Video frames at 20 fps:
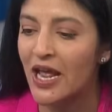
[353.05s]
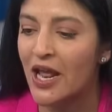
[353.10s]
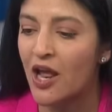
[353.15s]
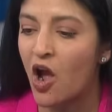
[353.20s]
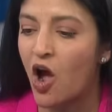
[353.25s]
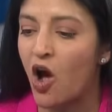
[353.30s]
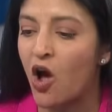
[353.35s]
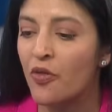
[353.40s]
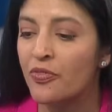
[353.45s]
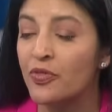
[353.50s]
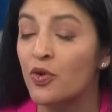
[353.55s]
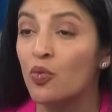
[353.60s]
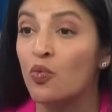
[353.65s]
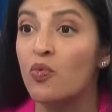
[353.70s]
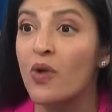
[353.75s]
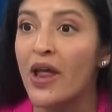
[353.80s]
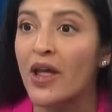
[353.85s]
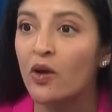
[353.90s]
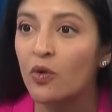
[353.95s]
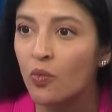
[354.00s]
today on
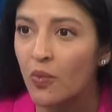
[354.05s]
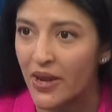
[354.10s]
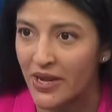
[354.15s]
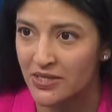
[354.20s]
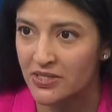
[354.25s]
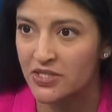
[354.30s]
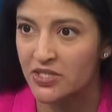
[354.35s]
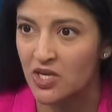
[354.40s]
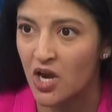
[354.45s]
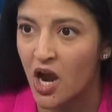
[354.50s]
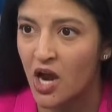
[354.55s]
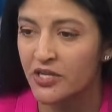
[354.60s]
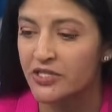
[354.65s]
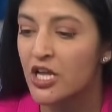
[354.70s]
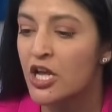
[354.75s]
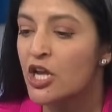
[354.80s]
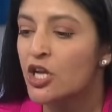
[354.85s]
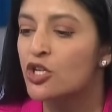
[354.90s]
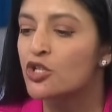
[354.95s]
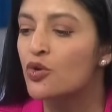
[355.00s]
the railway
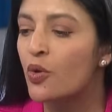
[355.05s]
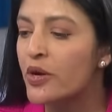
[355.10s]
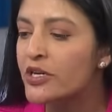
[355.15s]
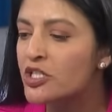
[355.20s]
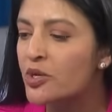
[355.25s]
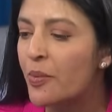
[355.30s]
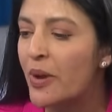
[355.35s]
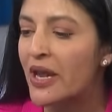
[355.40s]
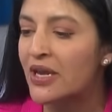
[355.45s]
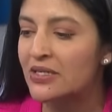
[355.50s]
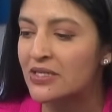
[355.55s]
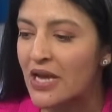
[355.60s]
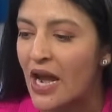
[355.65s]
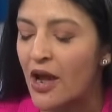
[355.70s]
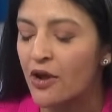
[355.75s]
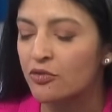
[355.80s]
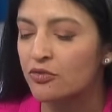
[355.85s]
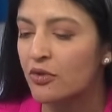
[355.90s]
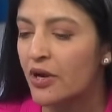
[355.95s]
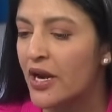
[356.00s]
stocks. Deutsche Bank
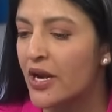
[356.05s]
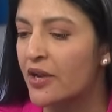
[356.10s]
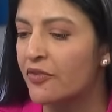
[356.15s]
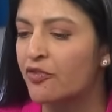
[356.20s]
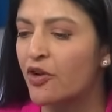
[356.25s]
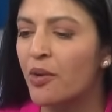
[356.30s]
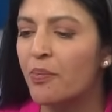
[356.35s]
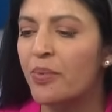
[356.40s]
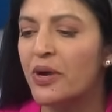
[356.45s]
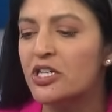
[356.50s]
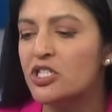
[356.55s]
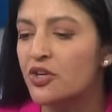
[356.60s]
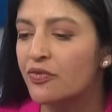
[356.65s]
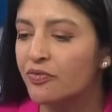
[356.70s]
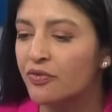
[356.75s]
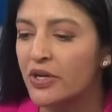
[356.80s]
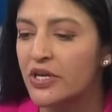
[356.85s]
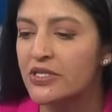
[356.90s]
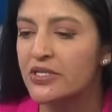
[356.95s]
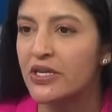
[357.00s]
downgrading for a
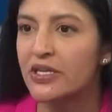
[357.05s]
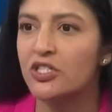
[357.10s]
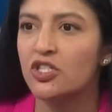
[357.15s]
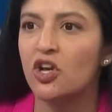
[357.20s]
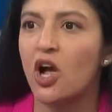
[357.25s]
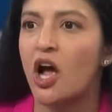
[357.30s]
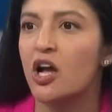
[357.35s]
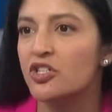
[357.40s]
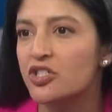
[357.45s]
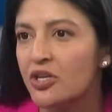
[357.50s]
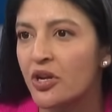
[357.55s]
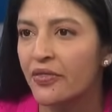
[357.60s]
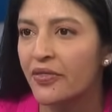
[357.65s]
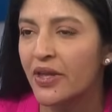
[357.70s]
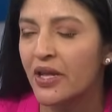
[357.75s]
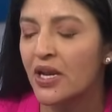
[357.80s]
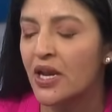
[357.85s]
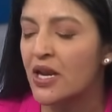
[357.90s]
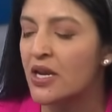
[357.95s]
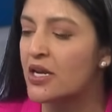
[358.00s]
bunch of reasons,
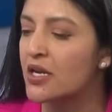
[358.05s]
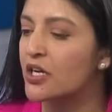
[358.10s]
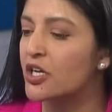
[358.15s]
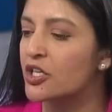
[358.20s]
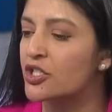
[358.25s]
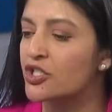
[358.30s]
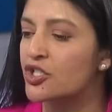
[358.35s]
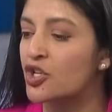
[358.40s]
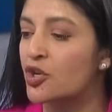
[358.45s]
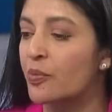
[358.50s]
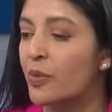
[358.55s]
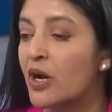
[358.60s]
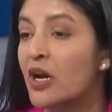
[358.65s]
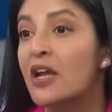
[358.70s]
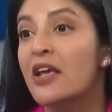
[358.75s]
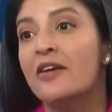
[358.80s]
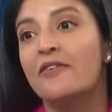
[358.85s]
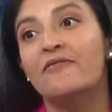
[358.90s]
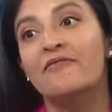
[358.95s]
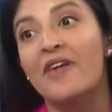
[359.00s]
caution on the Canadian consumer,